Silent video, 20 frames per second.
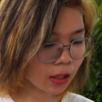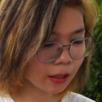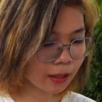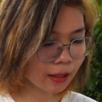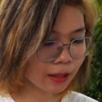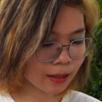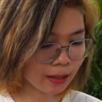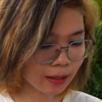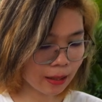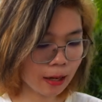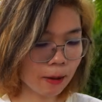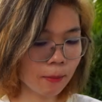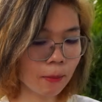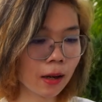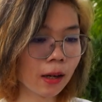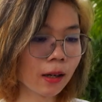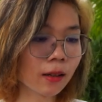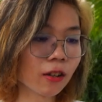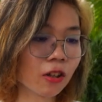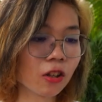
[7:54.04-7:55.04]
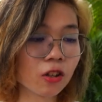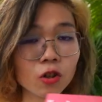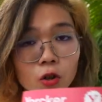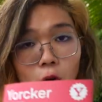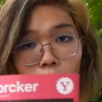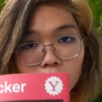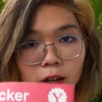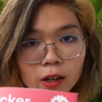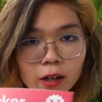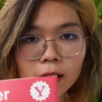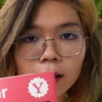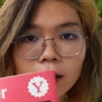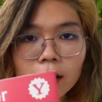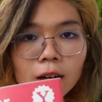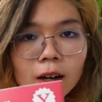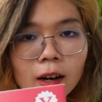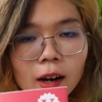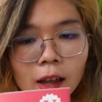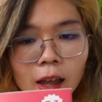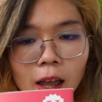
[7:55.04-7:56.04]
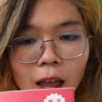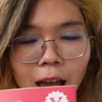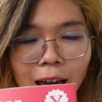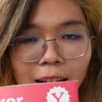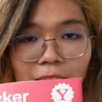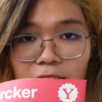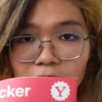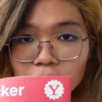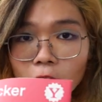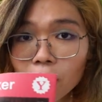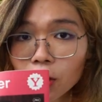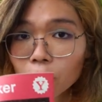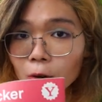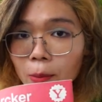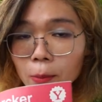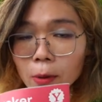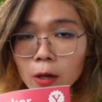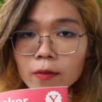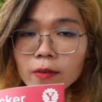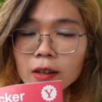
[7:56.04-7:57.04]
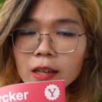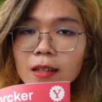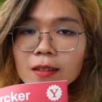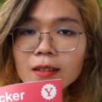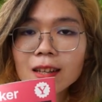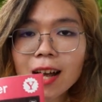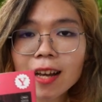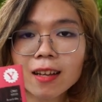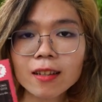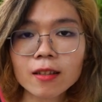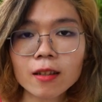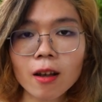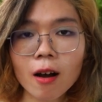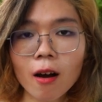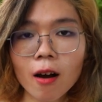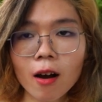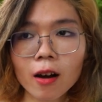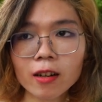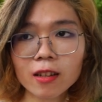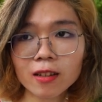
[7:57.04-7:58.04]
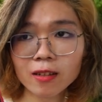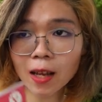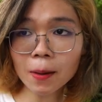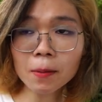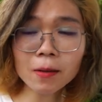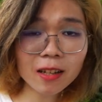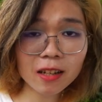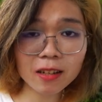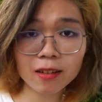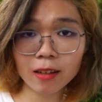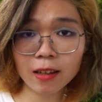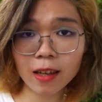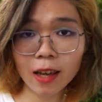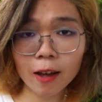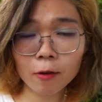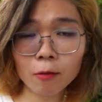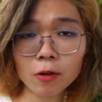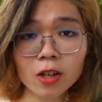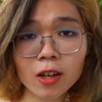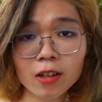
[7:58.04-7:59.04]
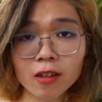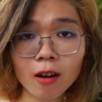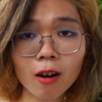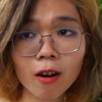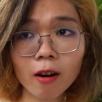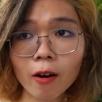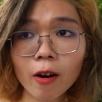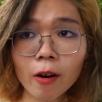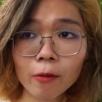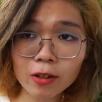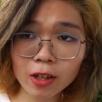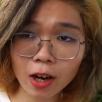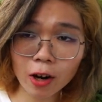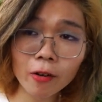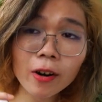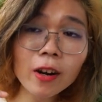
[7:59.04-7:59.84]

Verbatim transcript: this cinema, the Yorker, and I saw three movies. I saw The Substance again, which I saw, which I